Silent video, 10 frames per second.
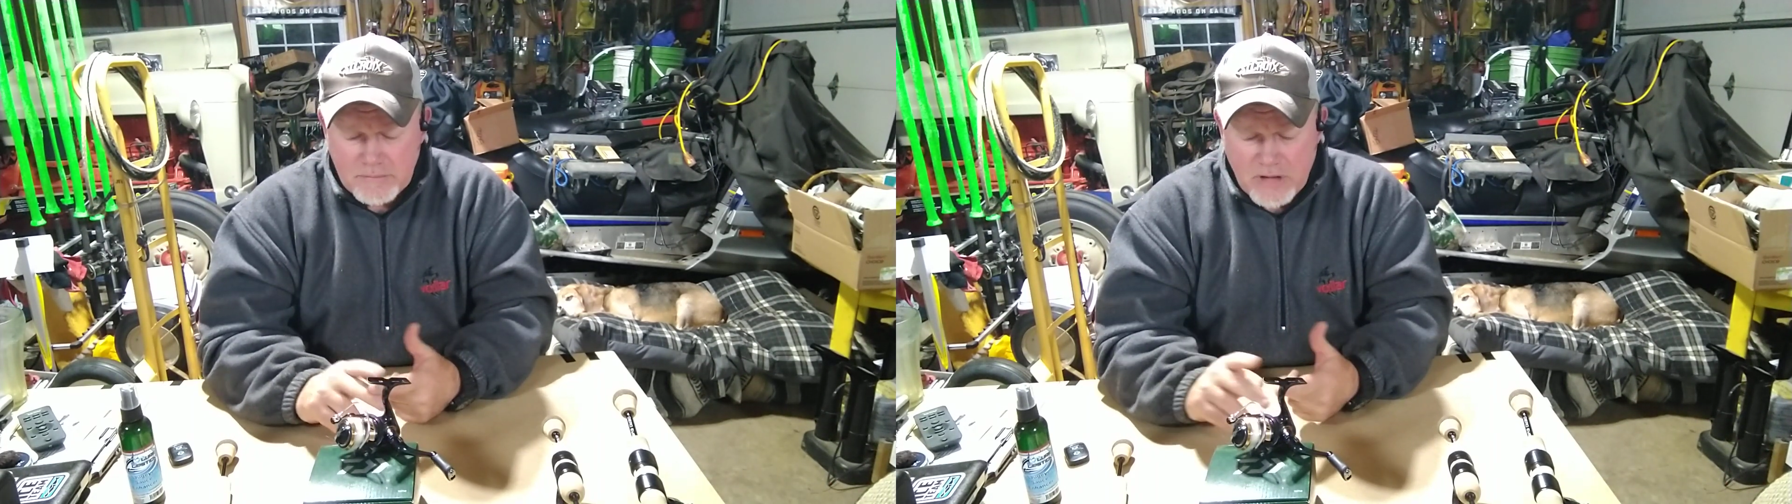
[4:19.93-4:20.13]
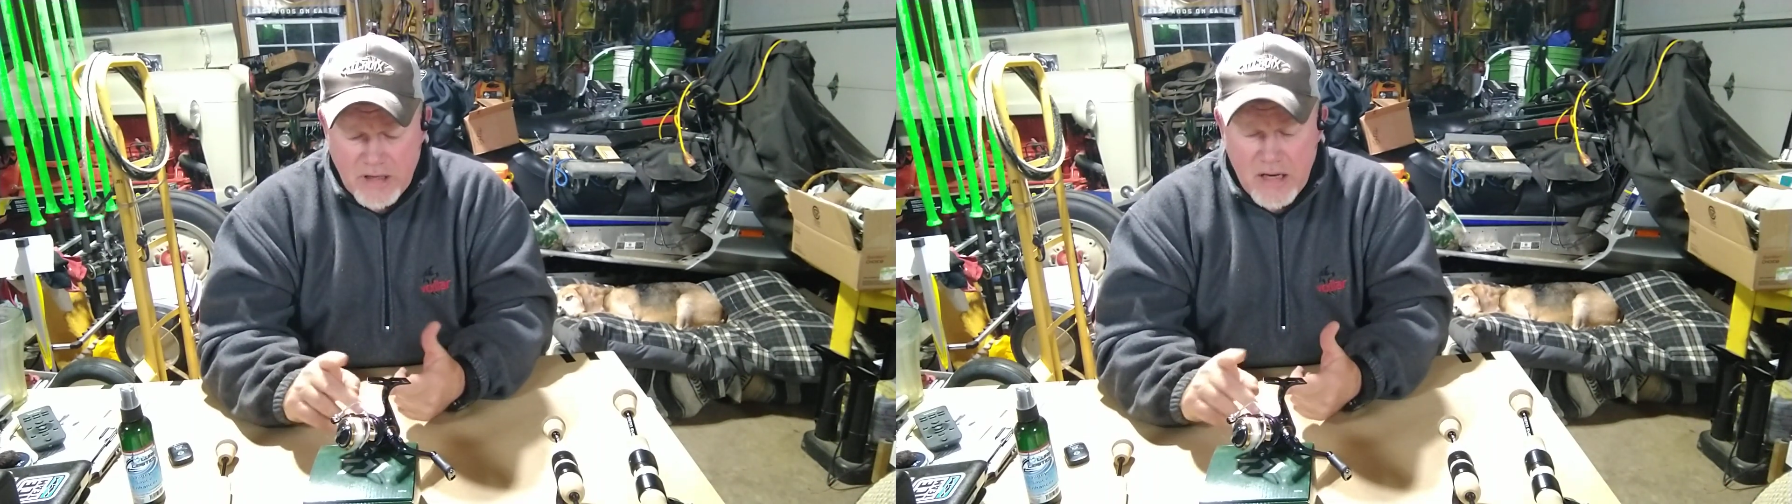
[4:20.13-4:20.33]

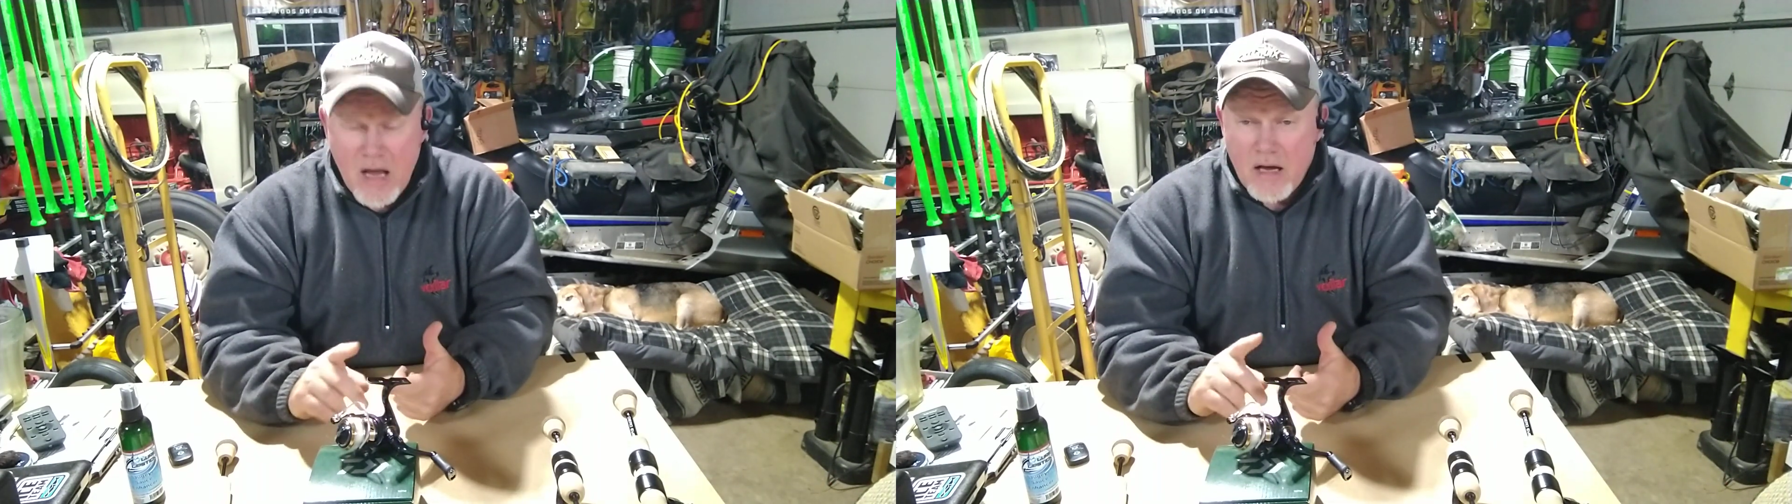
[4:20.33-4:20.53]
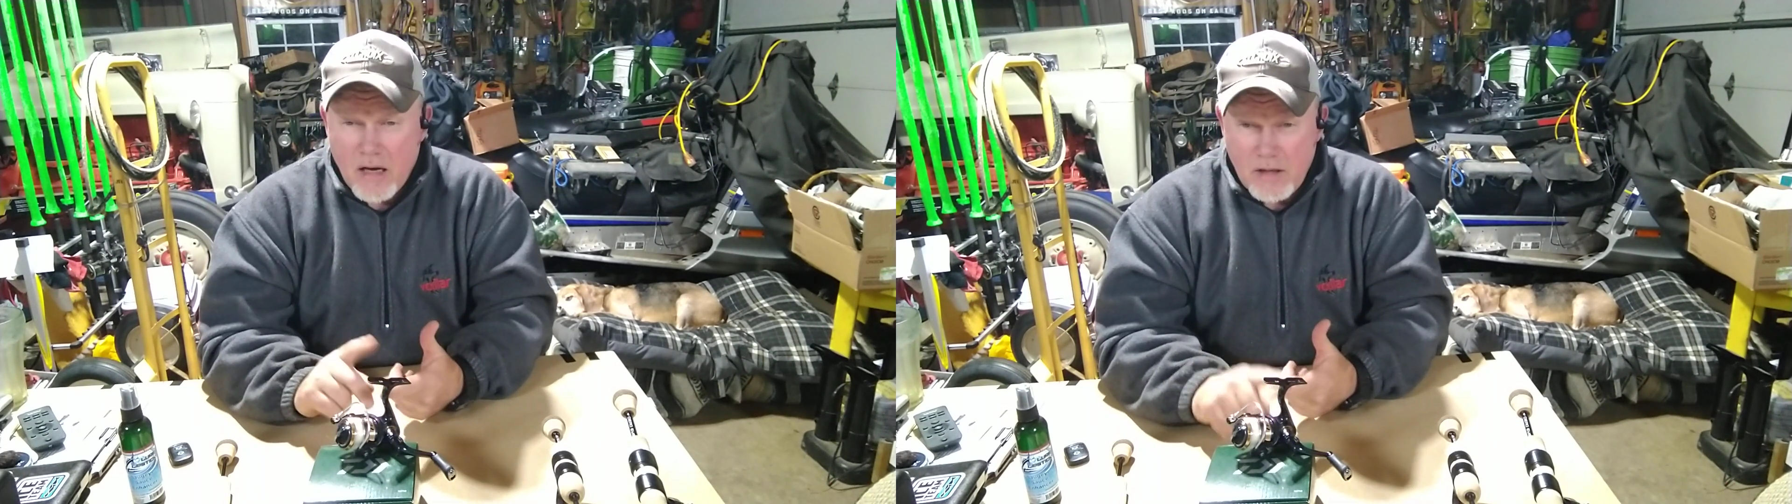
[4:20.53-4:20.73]
Right?
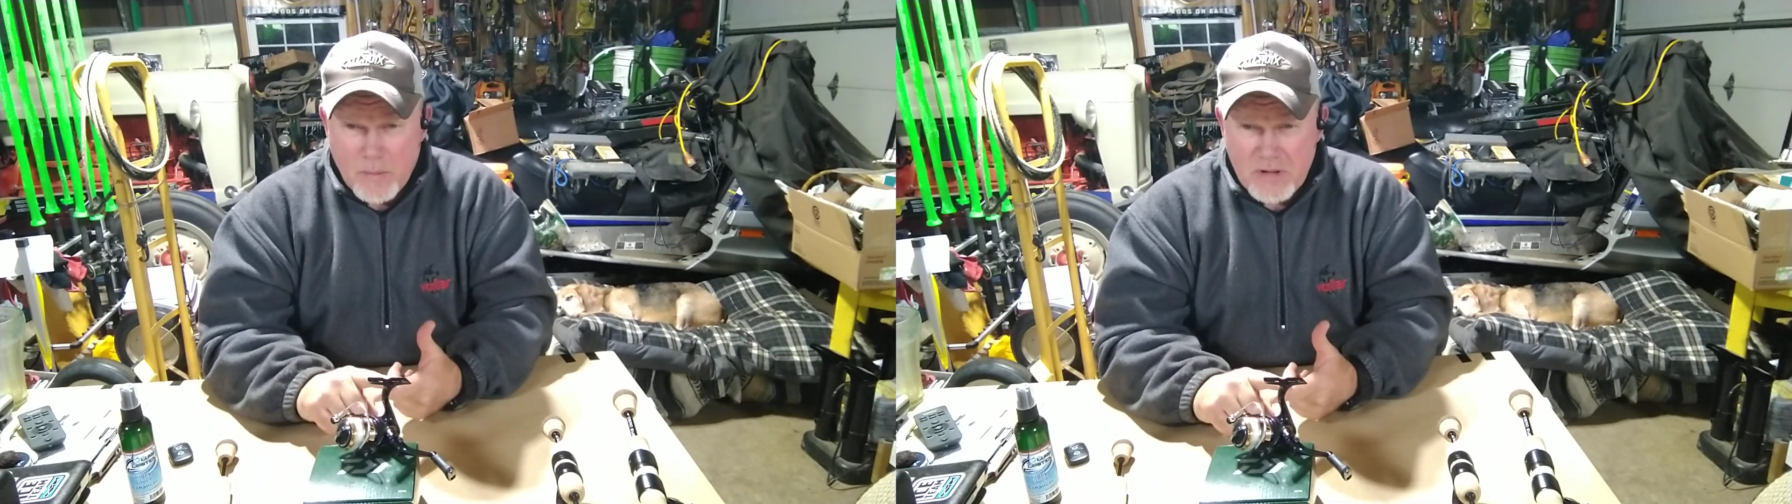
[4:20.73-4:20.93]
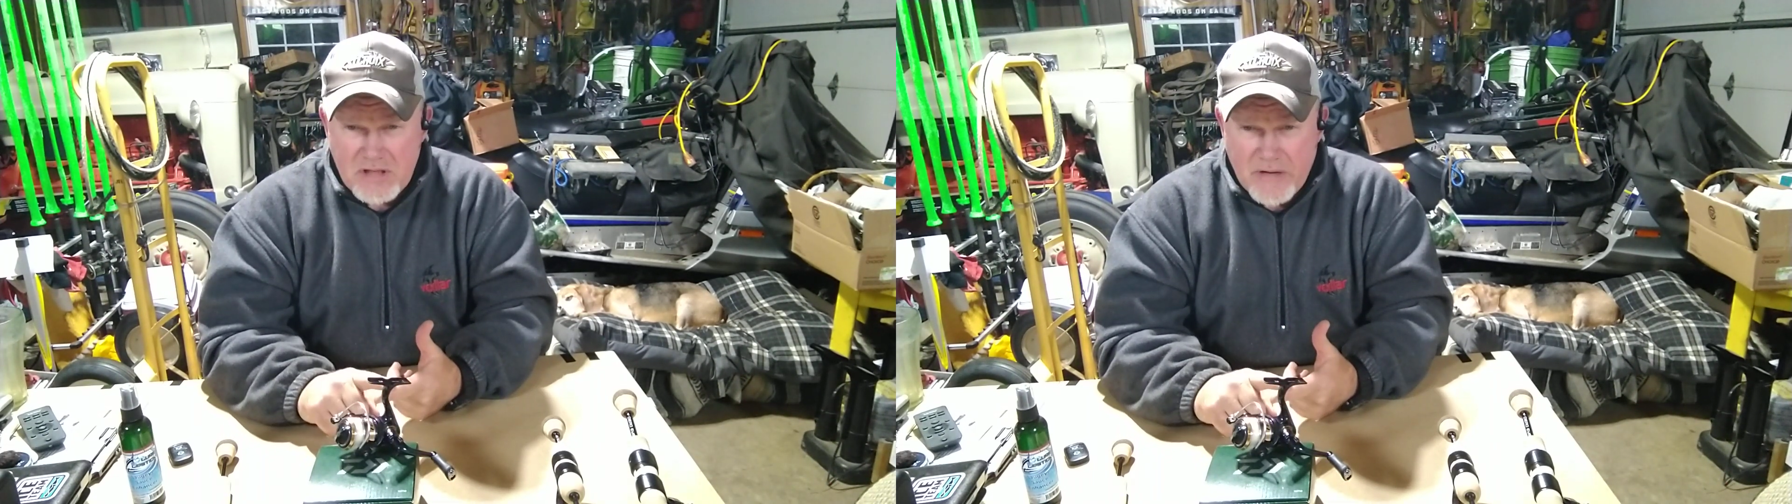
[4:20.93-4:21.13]
A
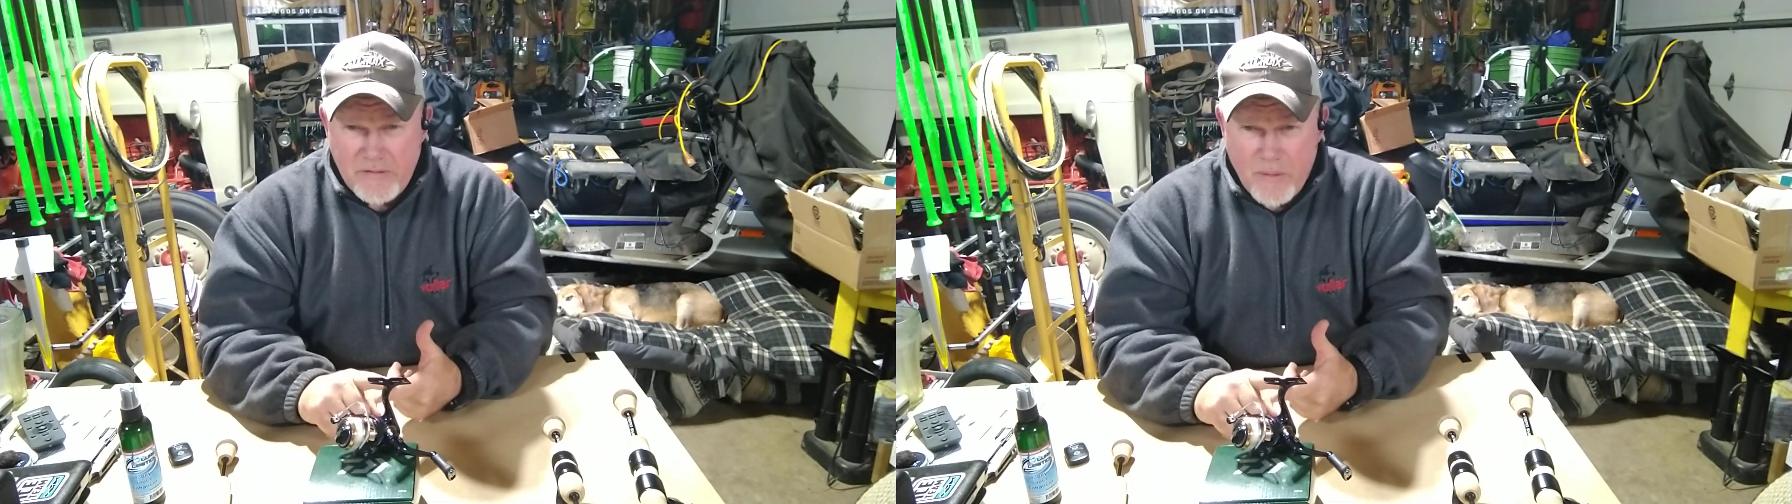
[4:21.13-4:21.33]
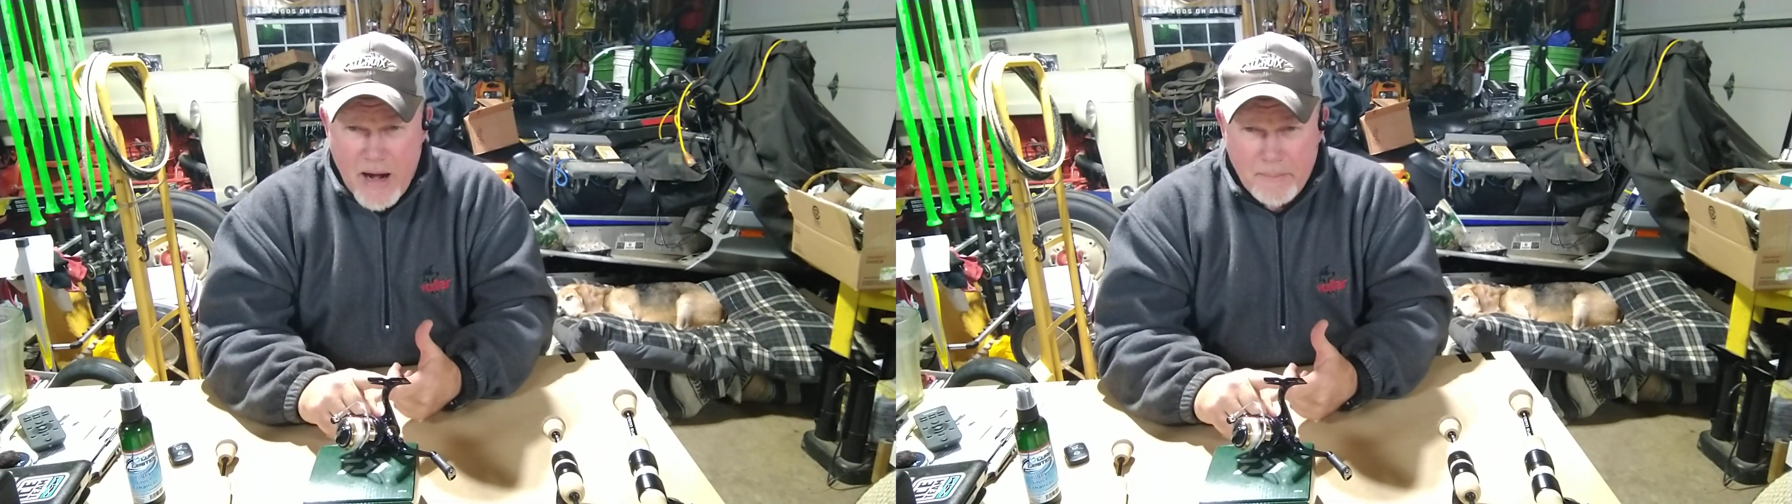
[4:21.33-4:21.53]
number
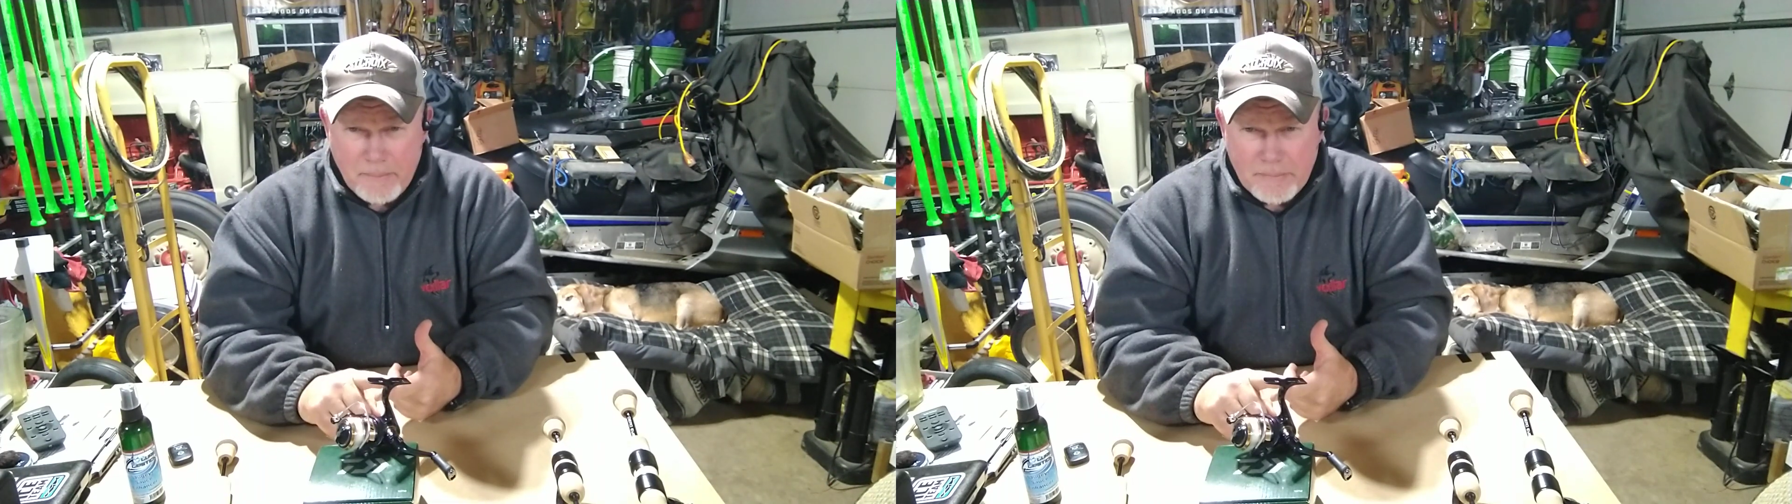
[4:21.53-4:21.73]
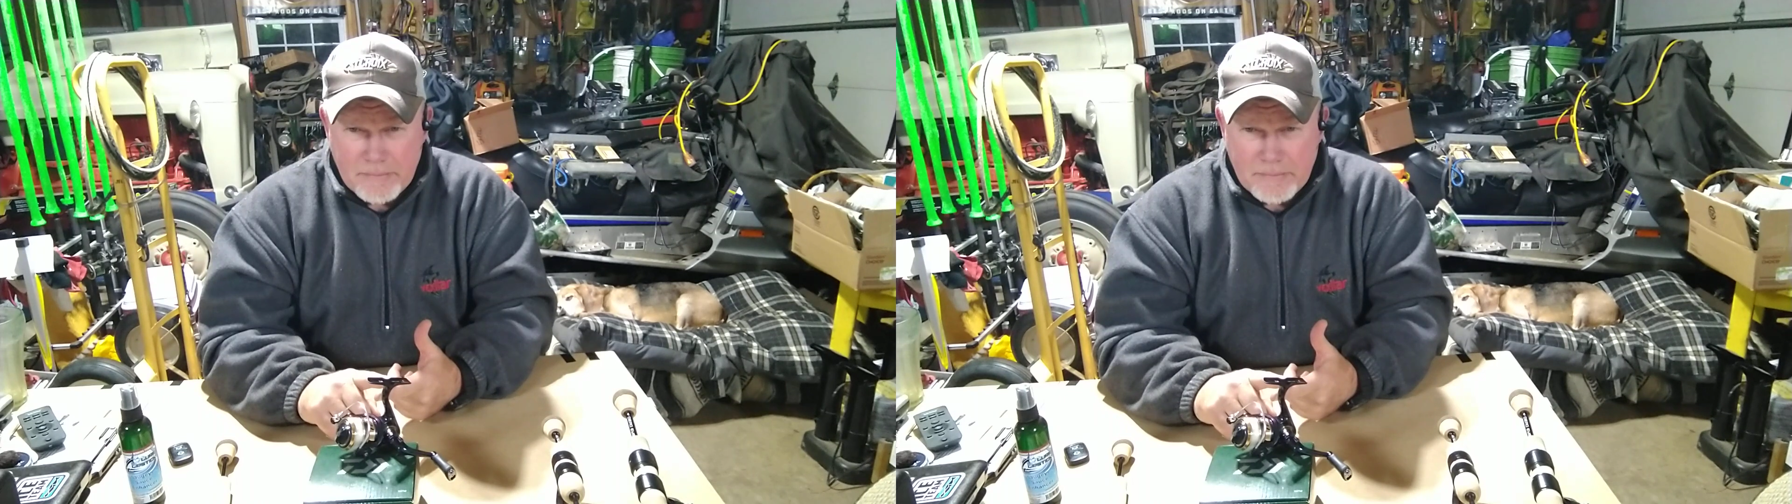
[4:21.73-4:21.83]
7 wrap.